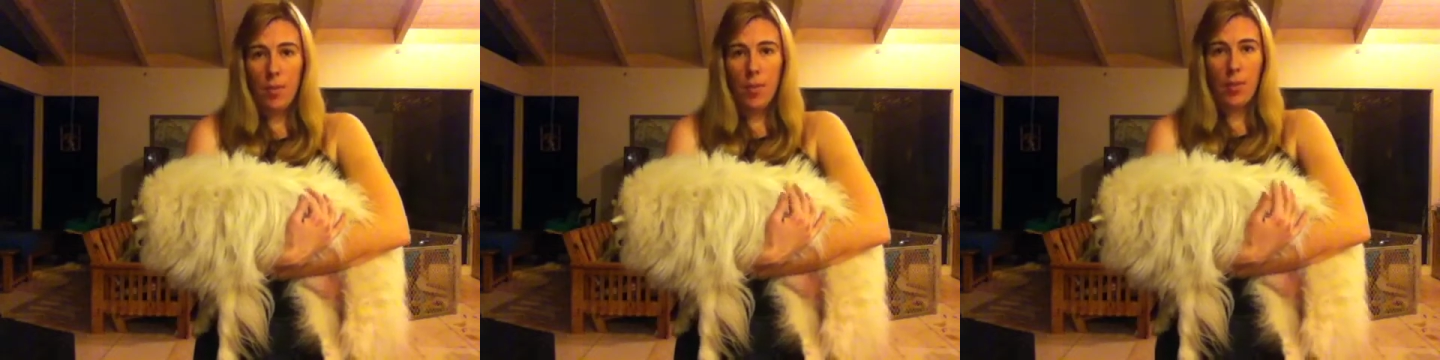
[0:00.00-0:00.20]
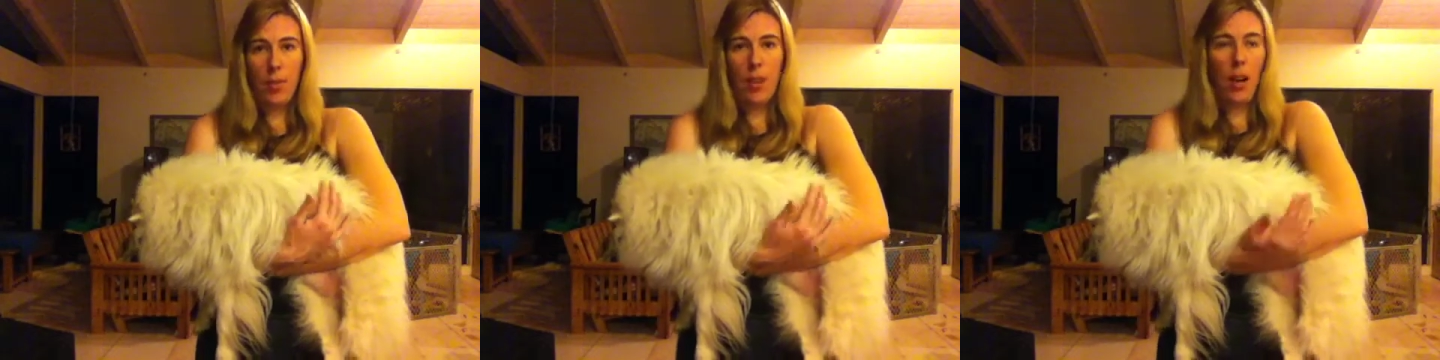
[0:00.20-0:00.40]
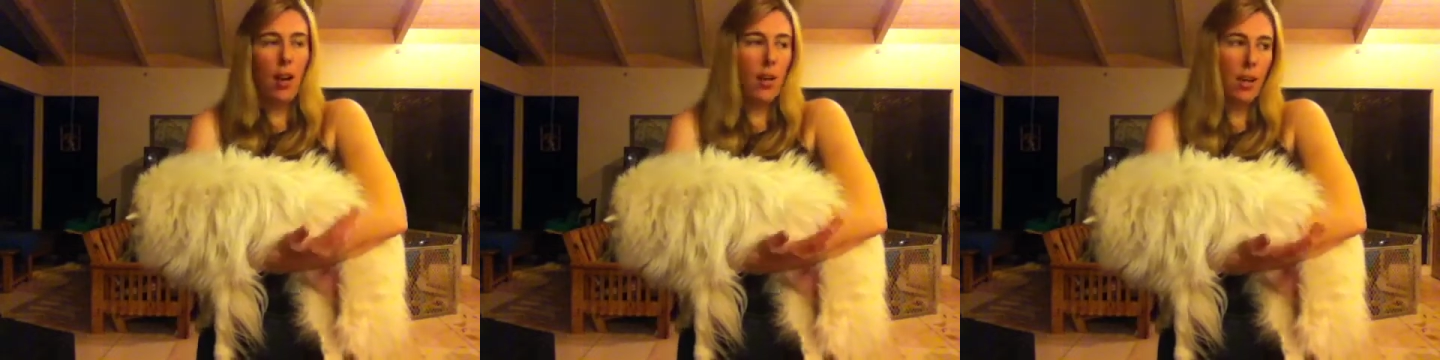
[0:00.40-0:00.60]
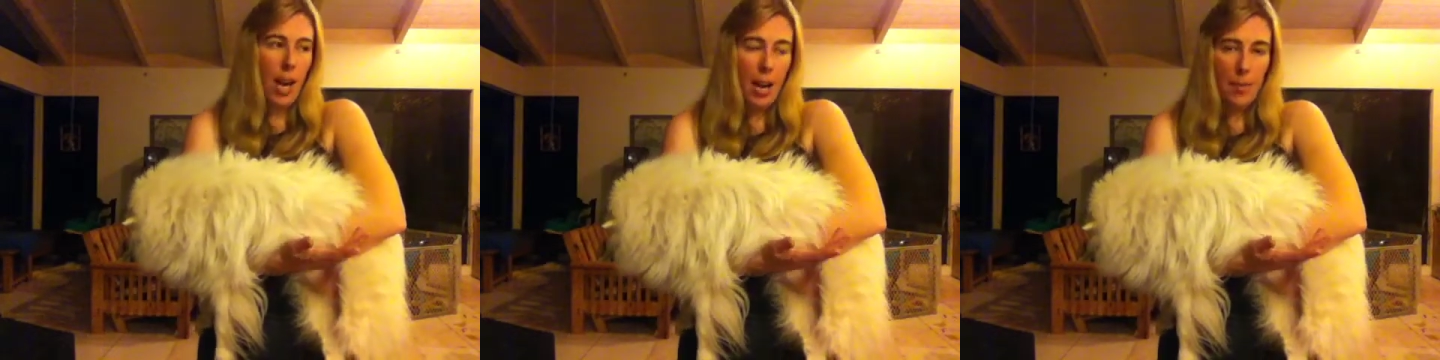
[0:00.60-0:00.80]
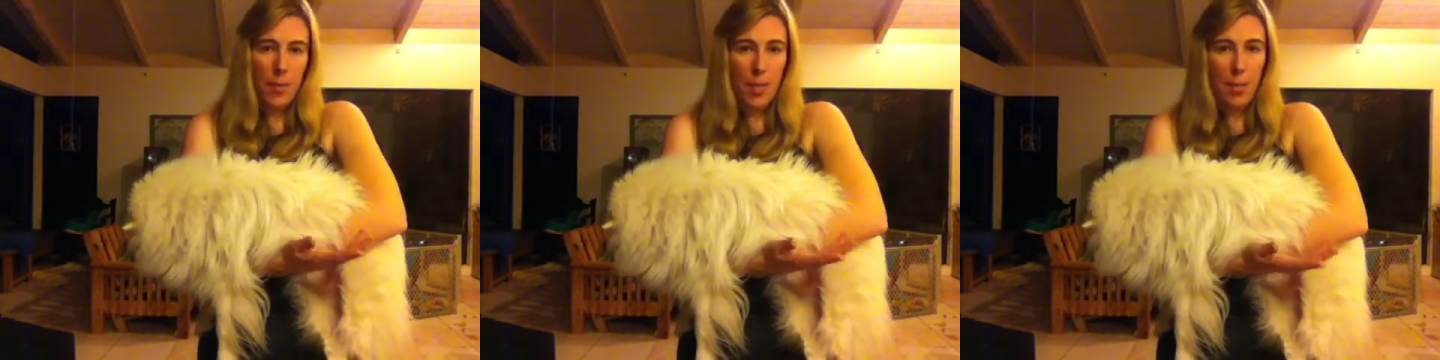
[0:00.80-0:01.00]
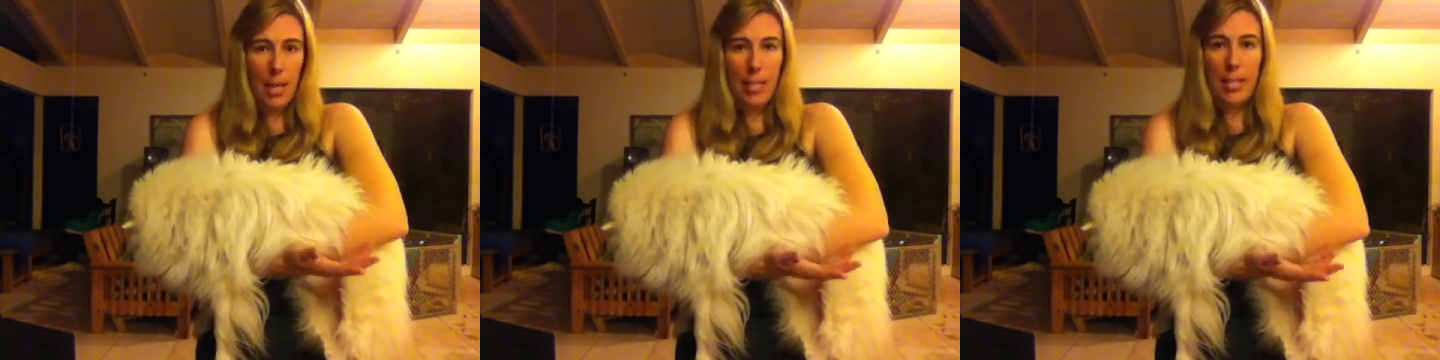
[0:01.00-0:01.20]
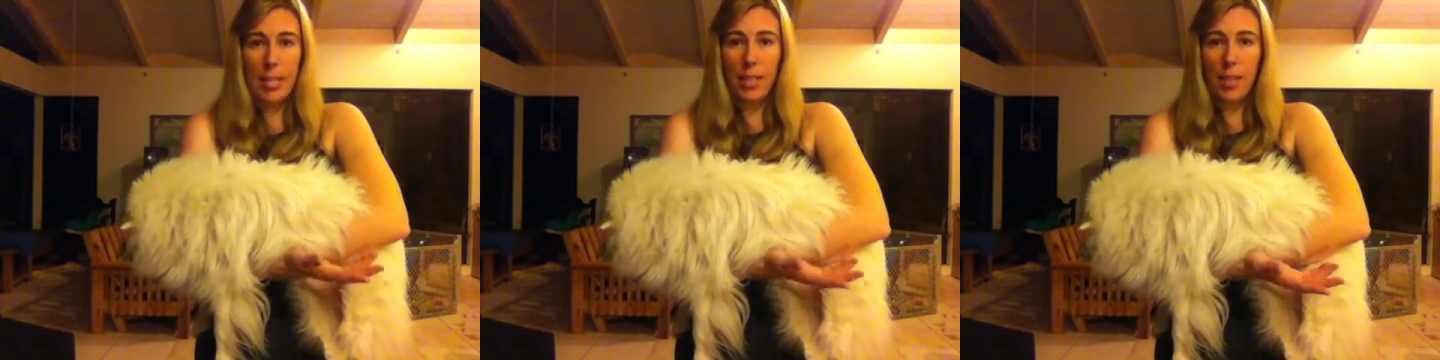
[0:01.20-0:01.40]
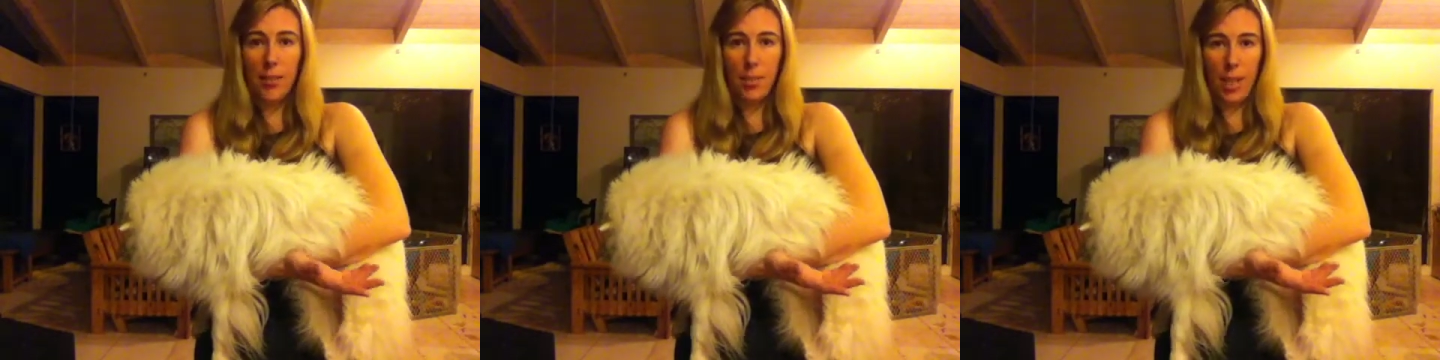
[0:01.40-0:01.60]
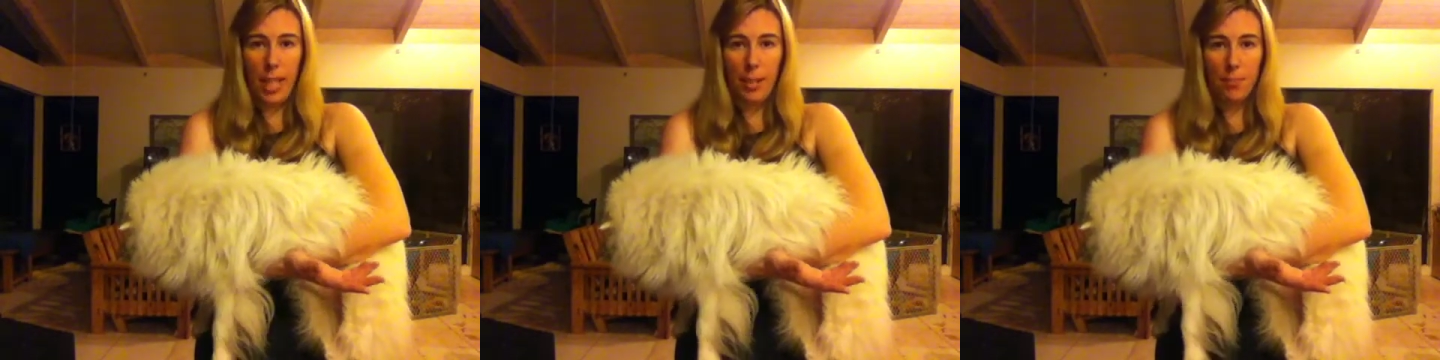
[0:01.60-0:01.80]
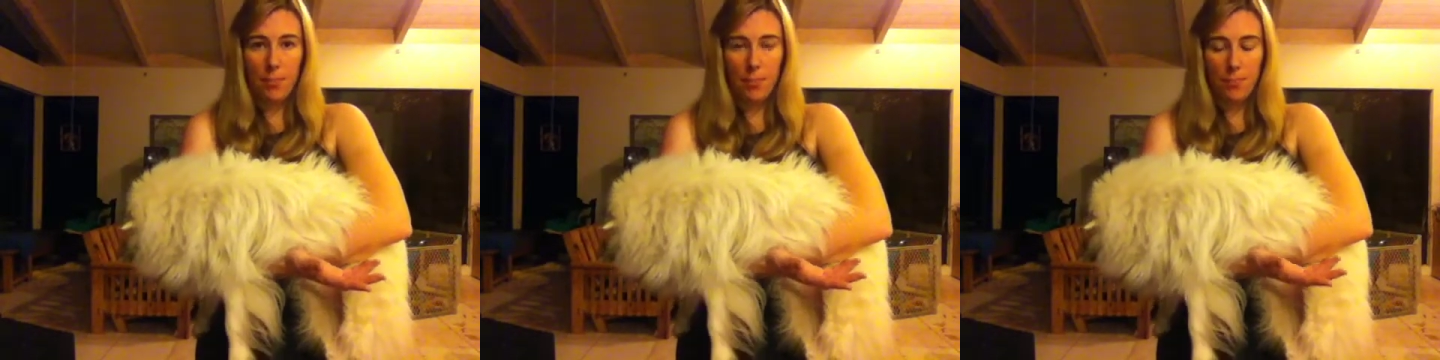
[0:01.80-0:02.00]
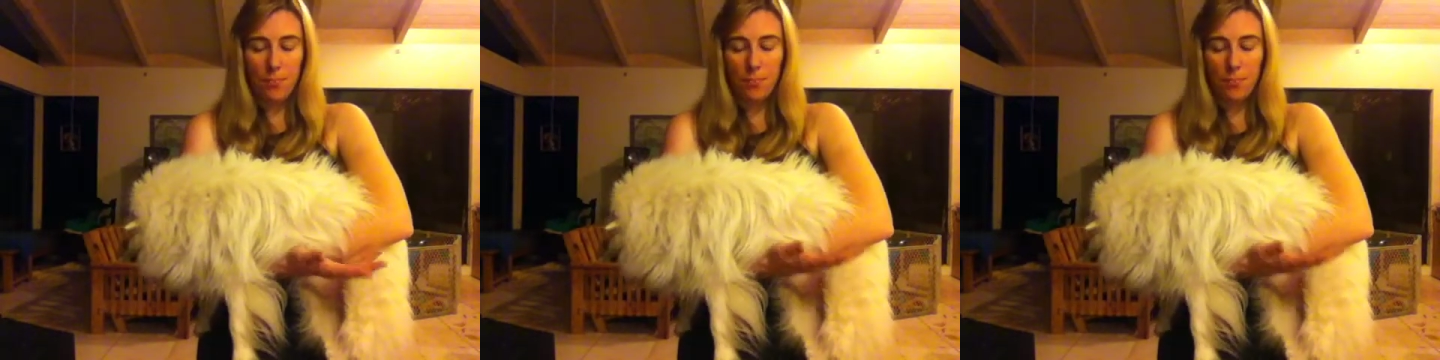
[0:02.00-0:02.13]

so the autograph is basically free.